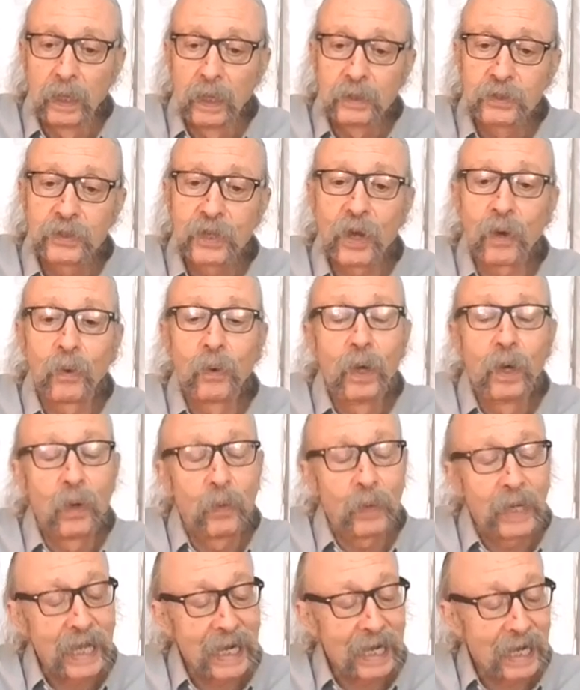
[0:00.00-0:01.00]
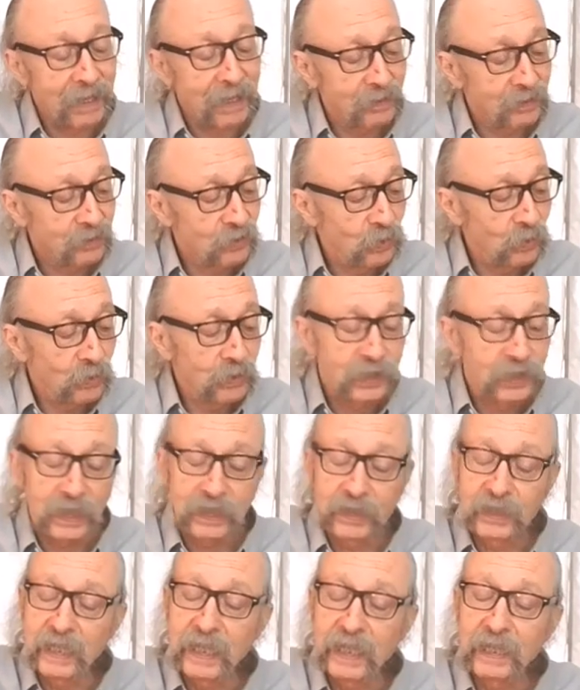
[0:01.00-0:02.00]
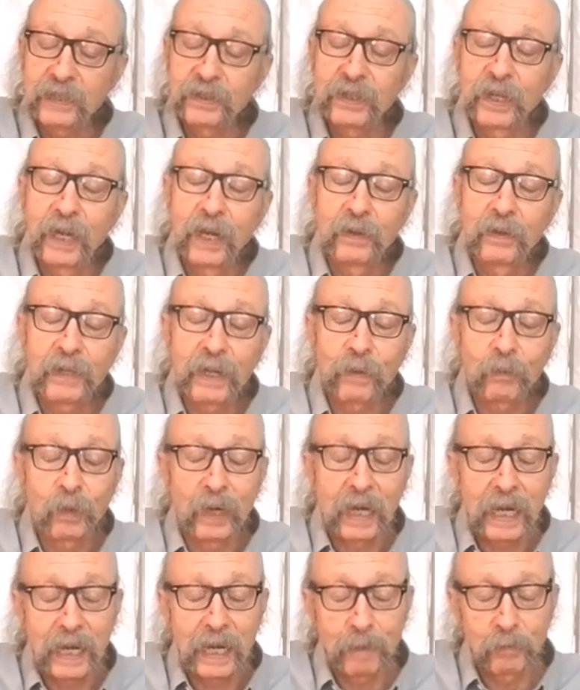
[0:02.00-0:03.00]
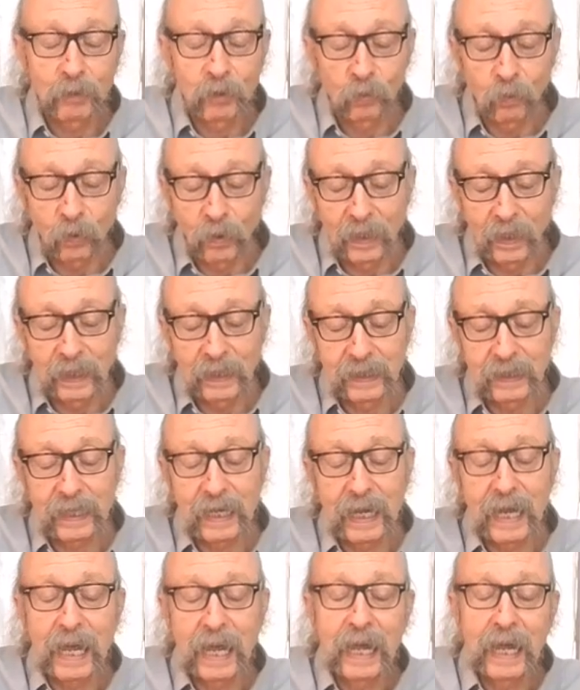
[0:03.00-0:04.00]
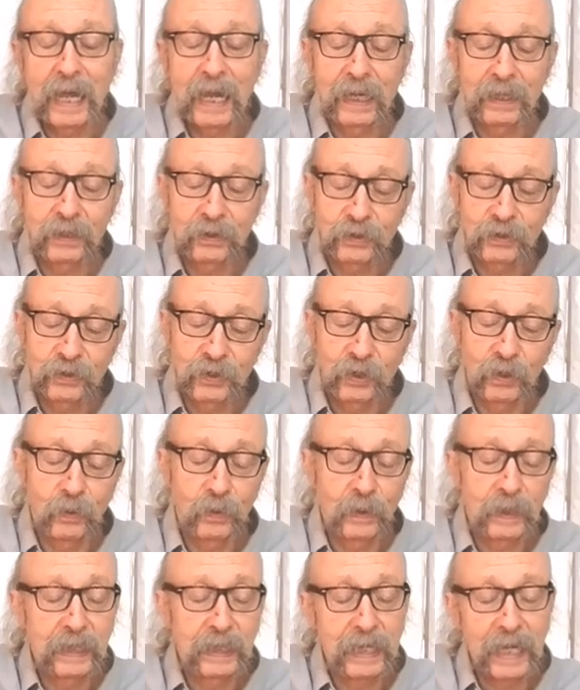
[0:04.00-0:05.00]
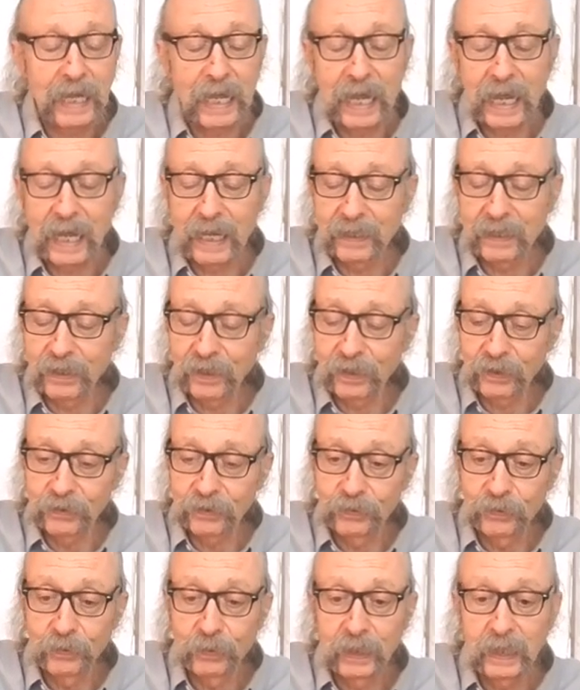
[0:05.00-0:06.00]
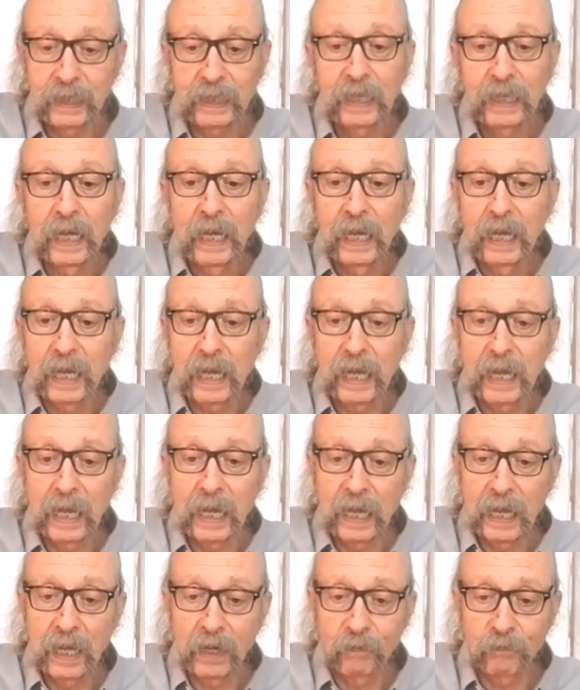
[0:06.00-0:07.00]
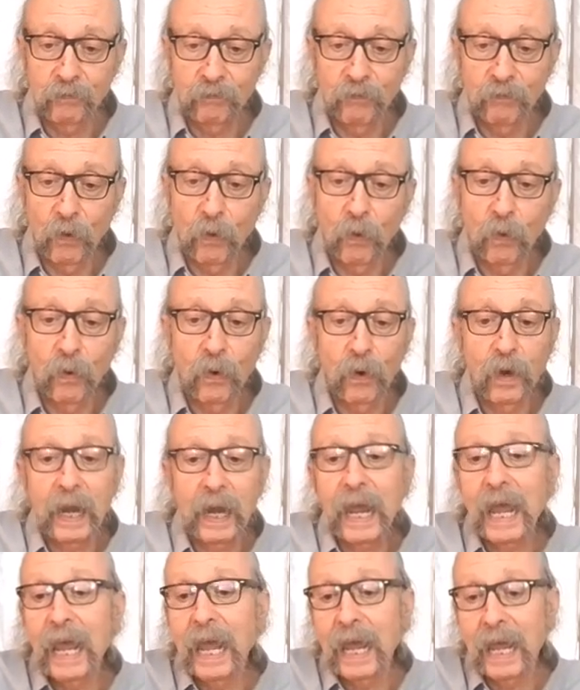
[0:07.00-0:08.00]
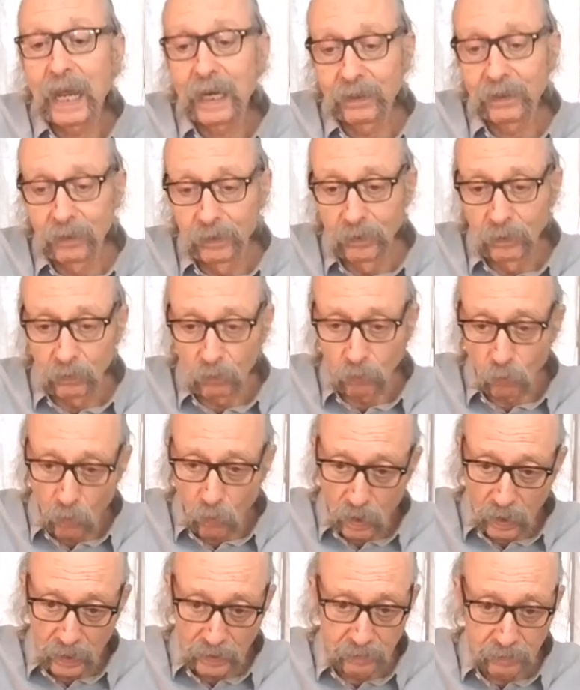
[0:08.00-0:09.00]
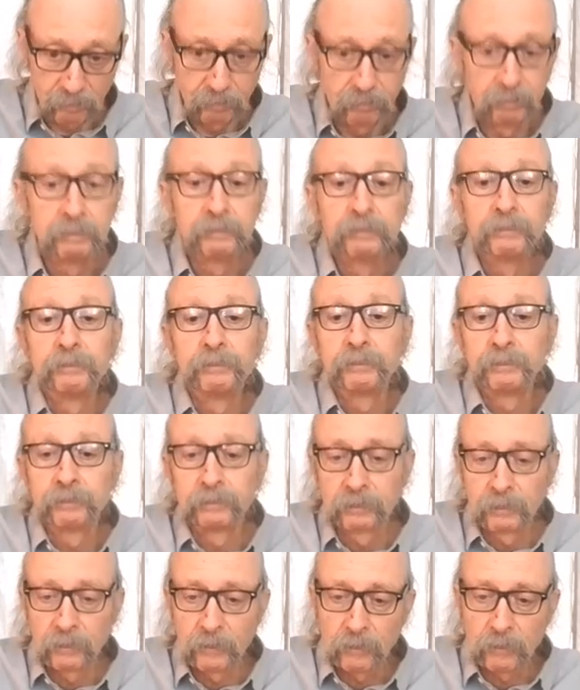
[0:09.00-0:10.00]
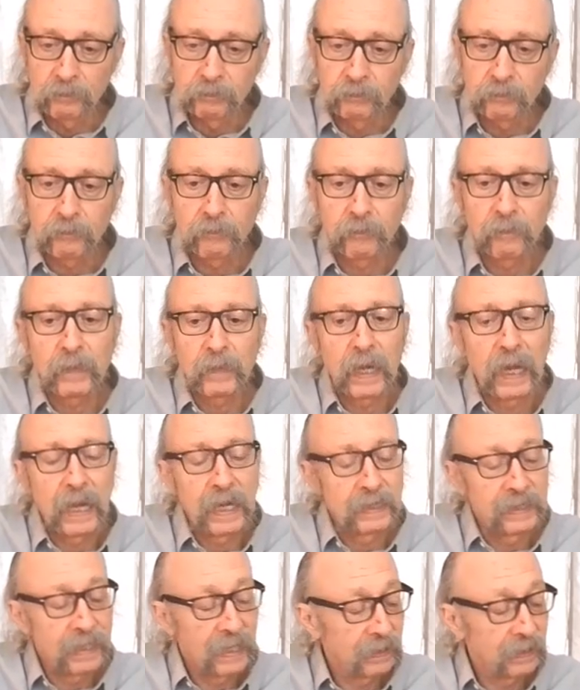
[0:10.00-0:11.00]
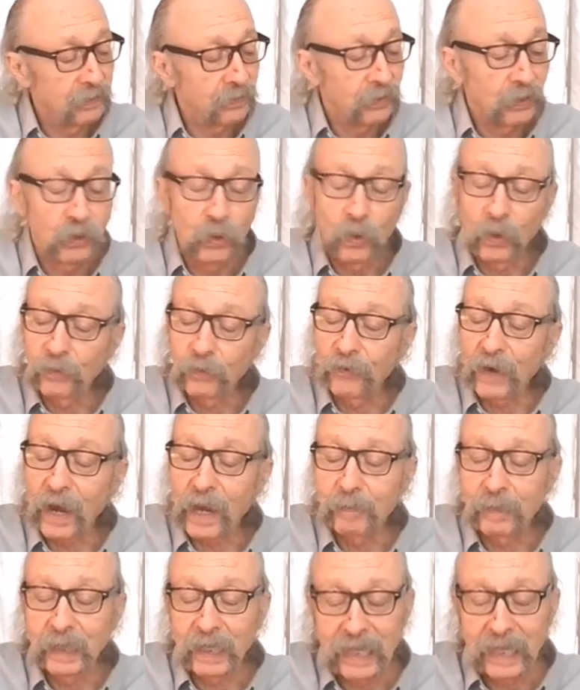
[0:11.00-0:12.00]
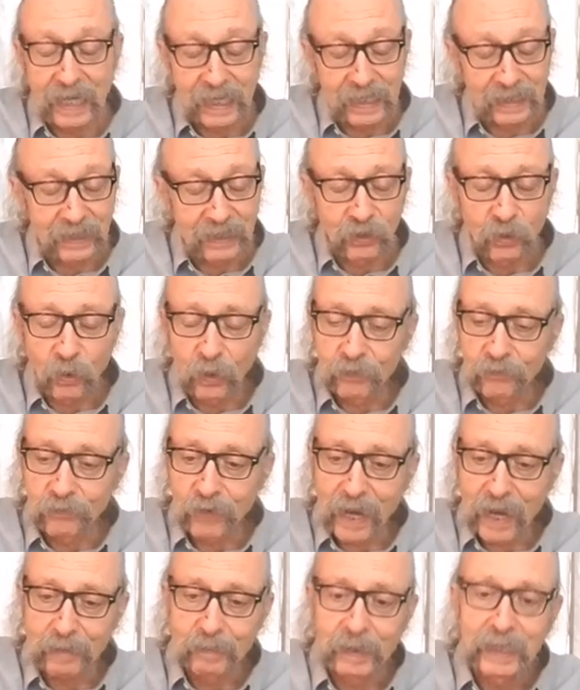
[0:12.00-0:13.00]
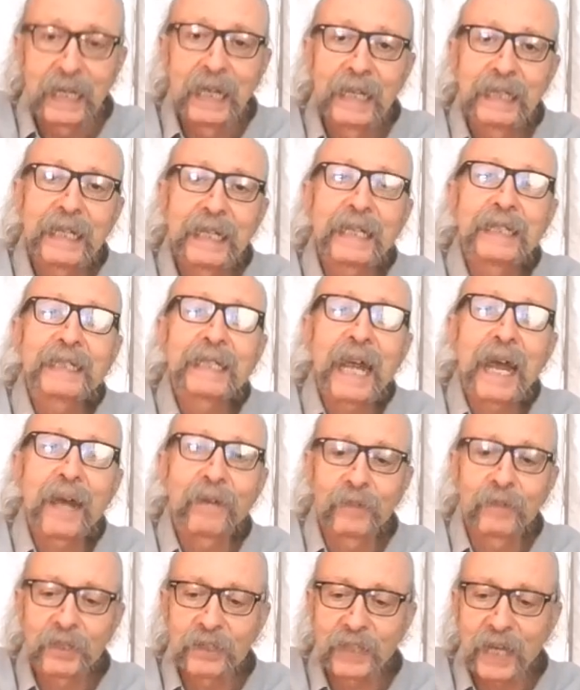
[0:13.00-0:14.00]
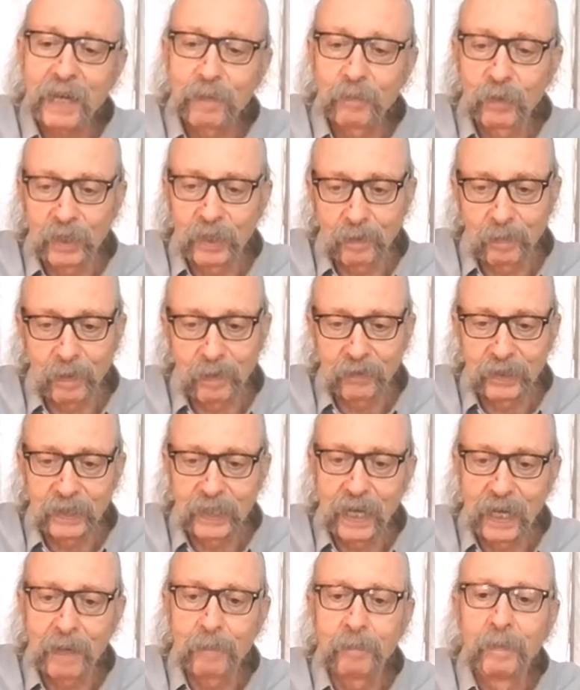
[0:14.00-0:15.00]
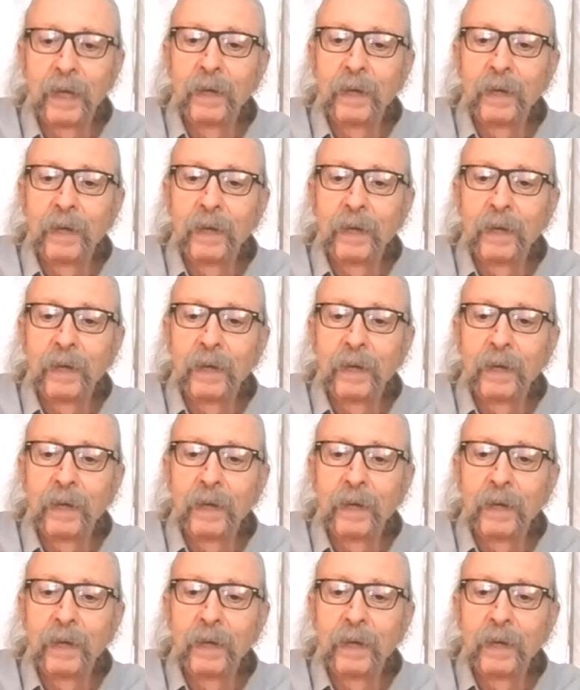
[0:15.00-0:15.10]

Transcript: So we had 2/16 that were hammer 1 and 2 E and a 3 and 4 and 1. And then the chord fragment again, and the chord fragment tends to have the same rhythm every time.